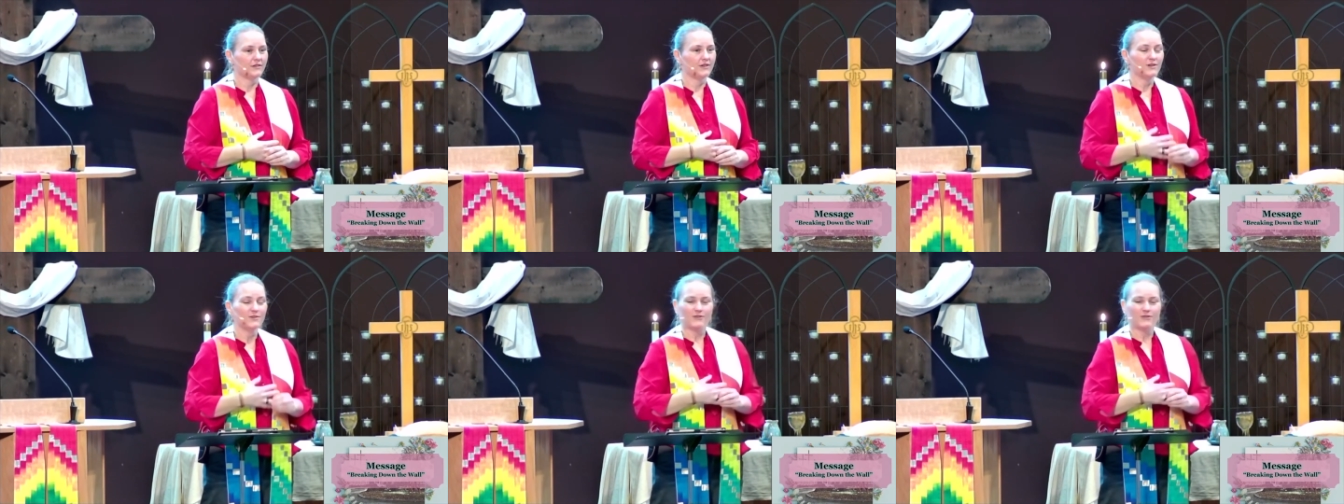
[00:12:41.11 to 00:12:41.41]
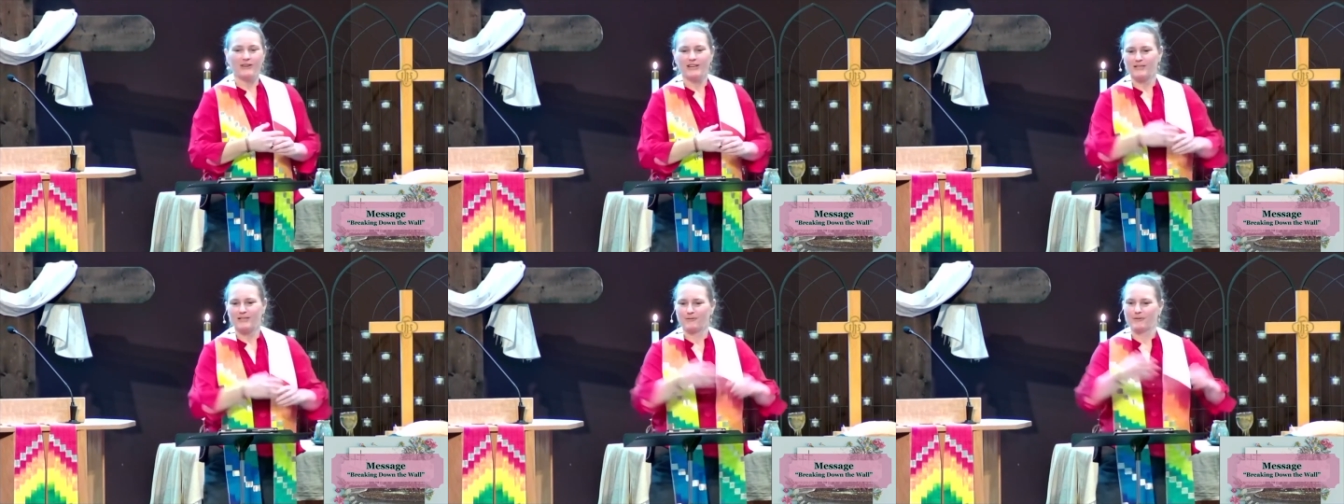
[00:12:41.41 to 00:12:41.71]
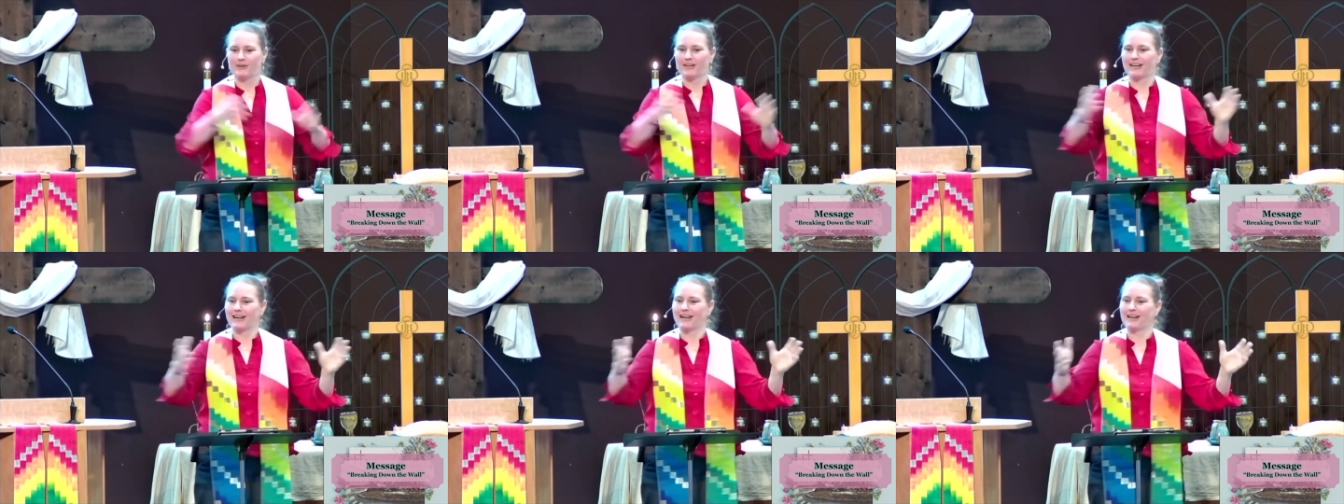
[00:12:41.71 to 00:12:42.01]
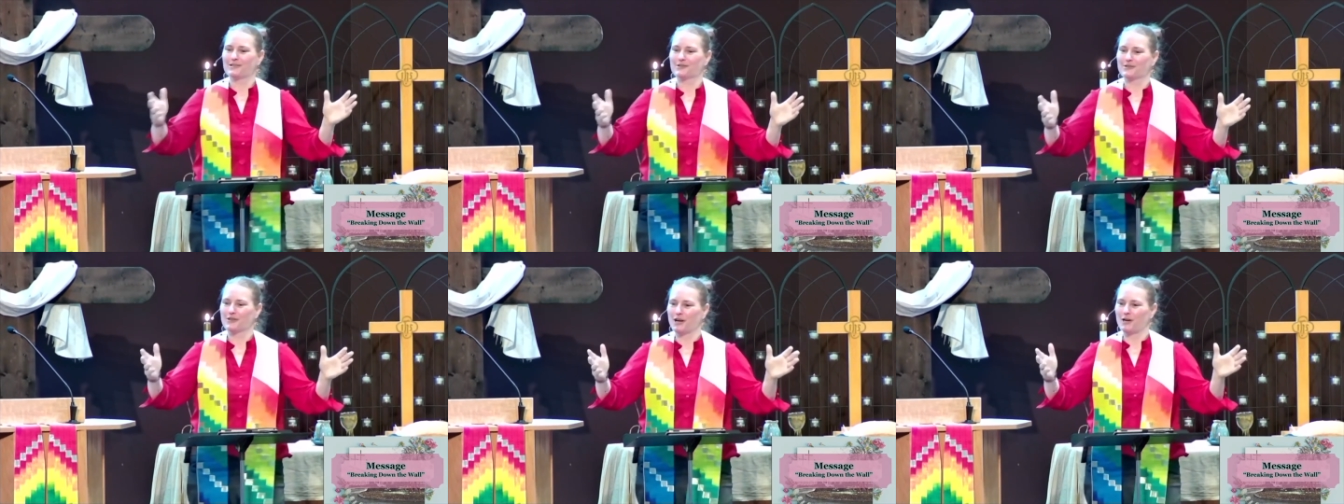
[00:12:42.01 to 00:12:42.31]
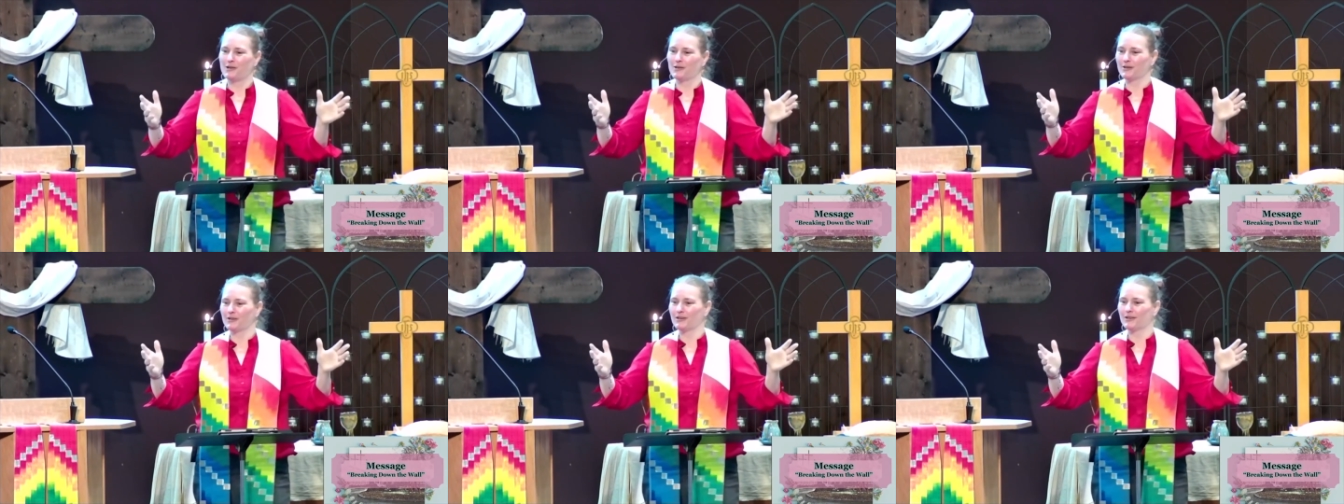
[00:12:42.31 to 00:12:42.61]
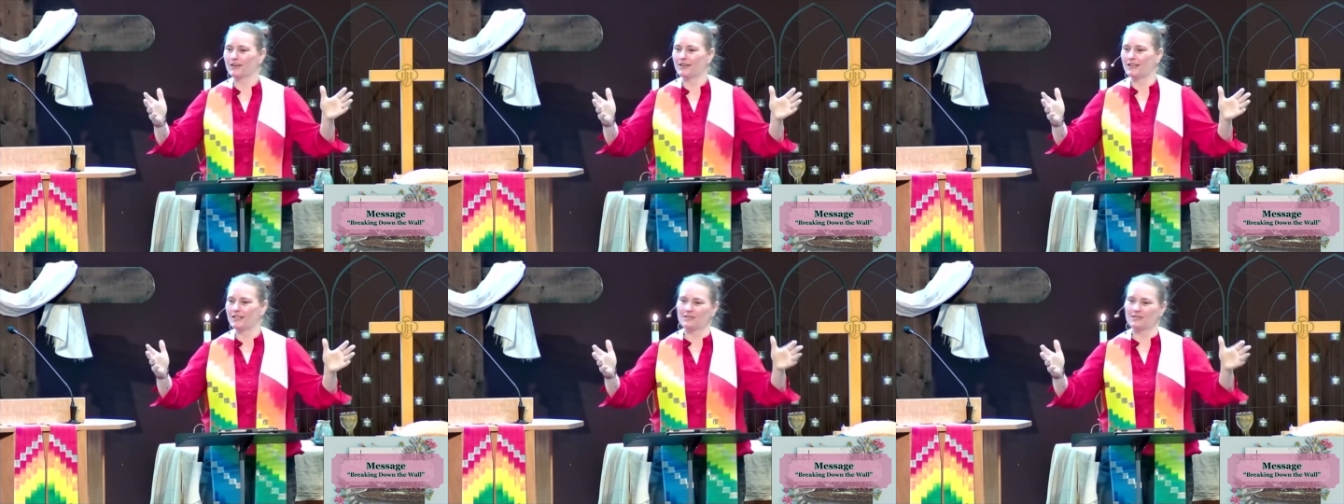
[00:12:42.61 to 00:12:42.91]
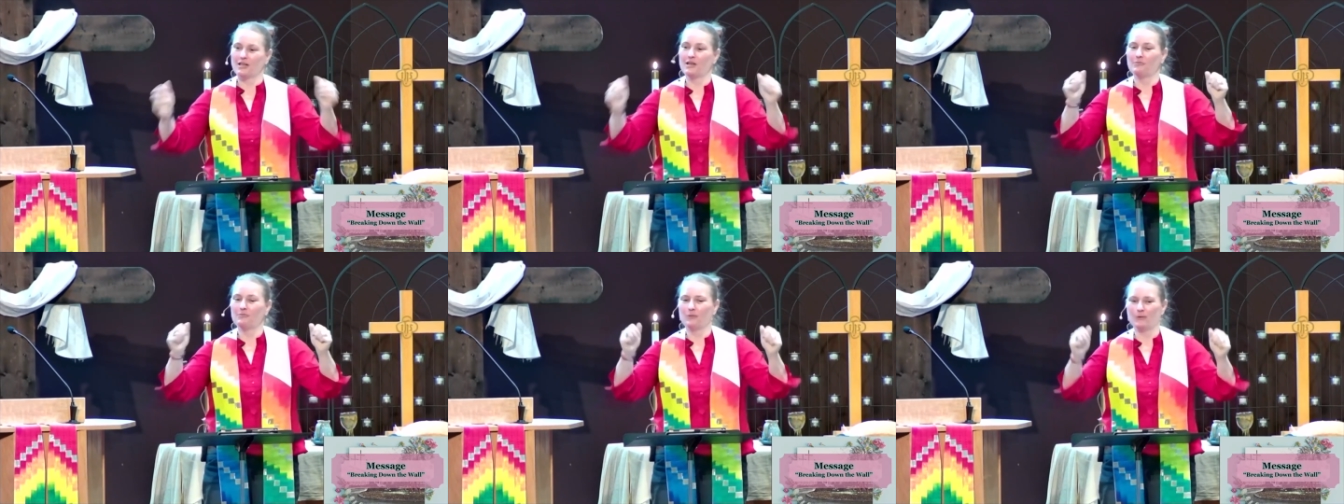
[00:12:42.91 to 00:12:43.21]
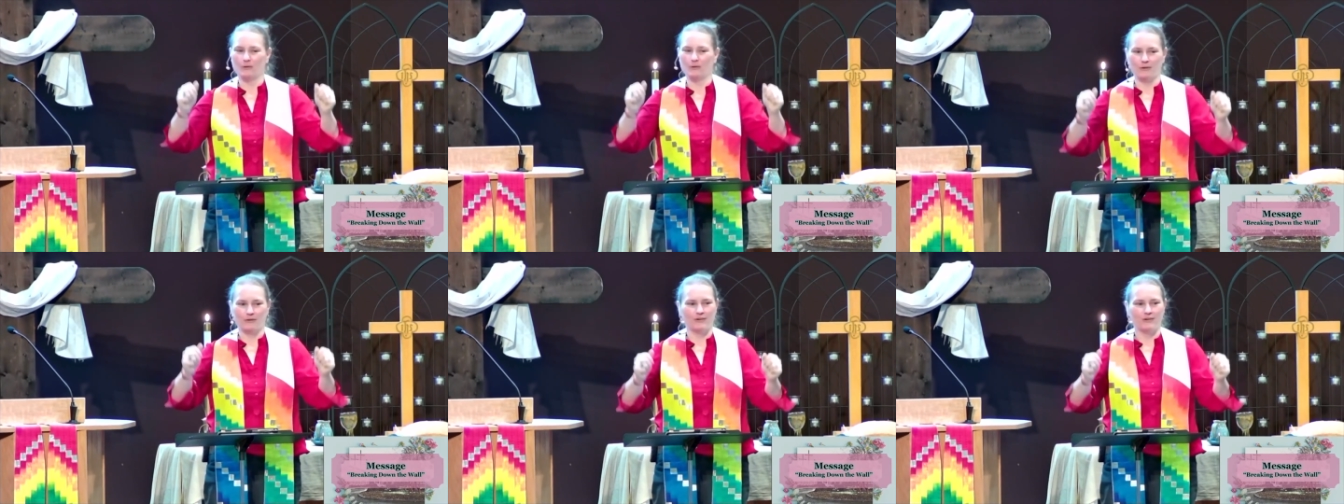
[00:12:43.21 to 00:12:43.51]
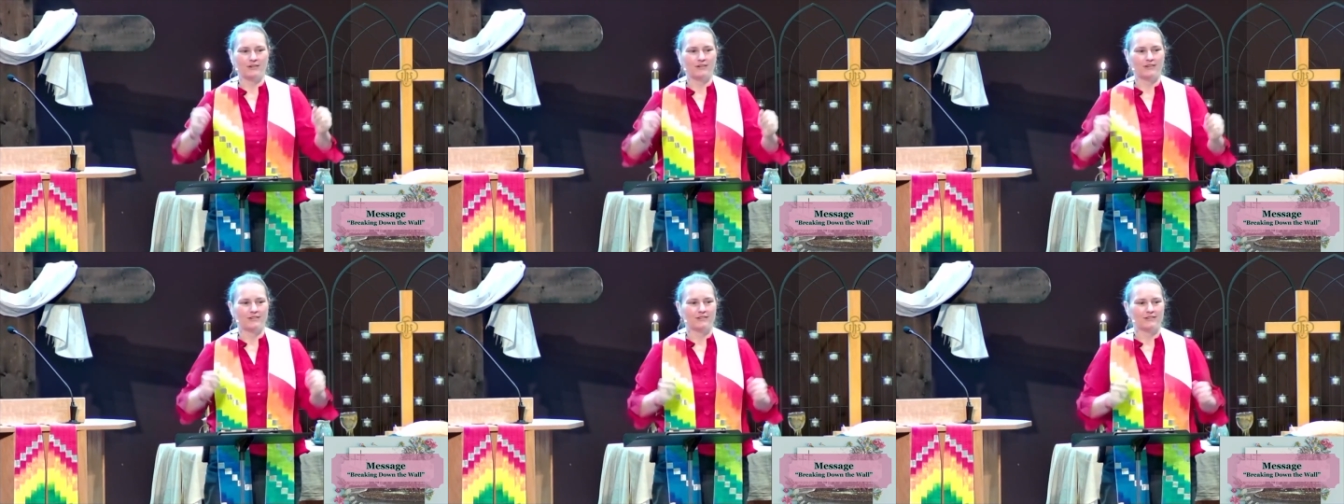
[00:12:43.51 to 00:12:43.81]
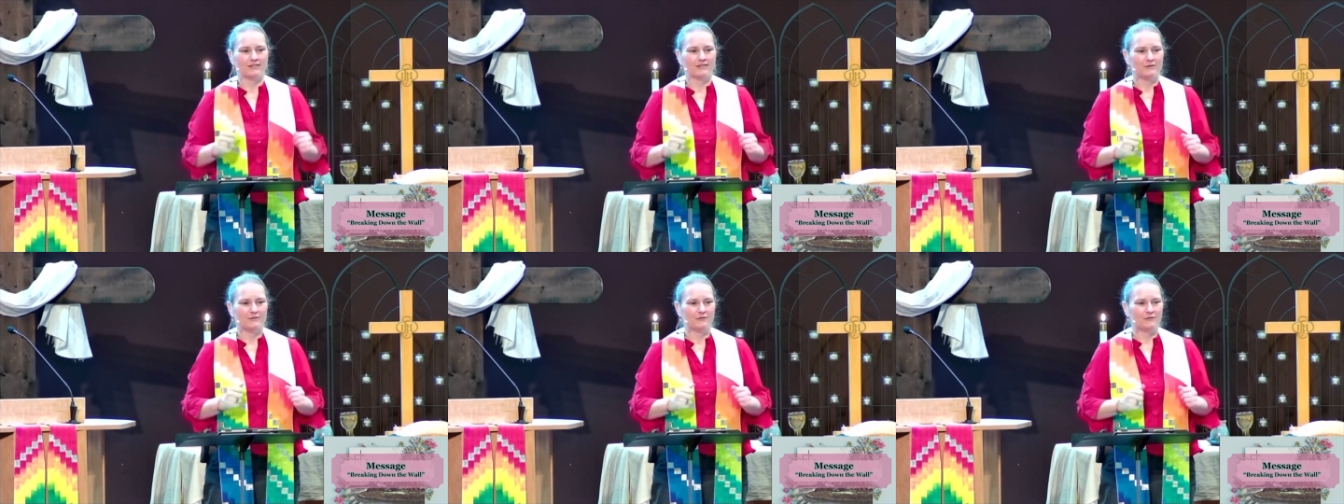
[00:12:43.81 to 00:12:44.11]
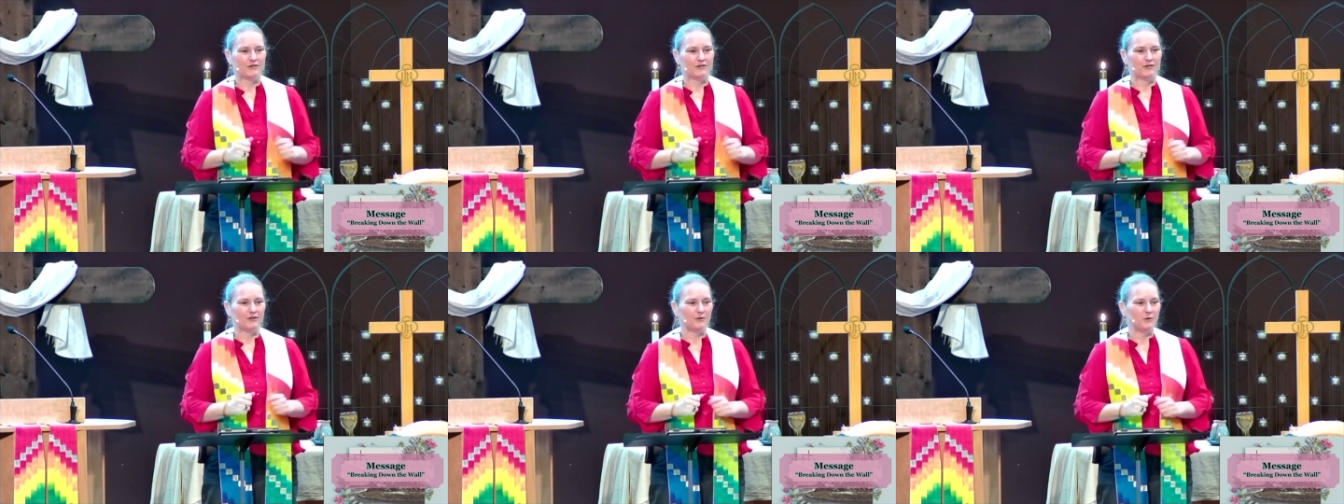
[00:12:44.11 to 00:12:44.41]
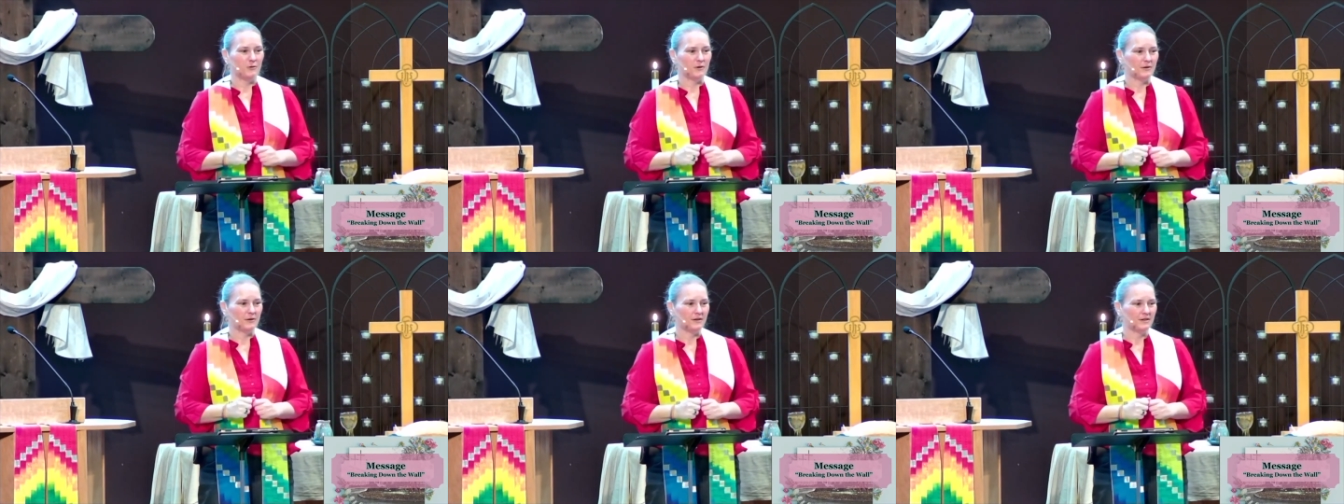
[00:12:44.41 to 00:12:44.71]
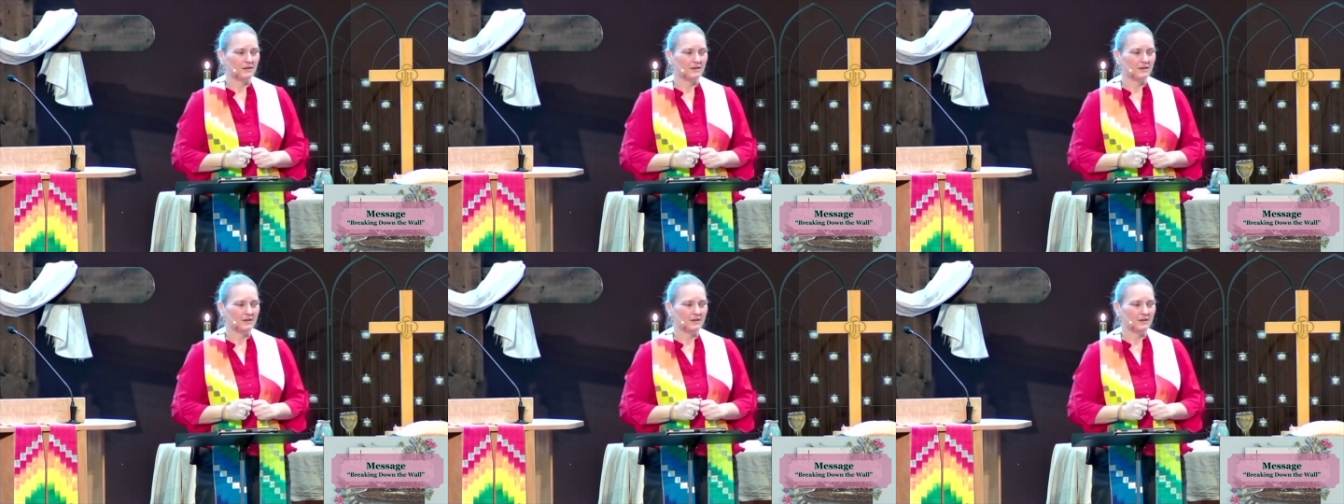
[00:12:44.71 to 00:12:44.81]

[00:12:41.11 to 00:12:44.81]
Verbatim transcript: So, guess what, guys? Y'all are a temple for the Lord.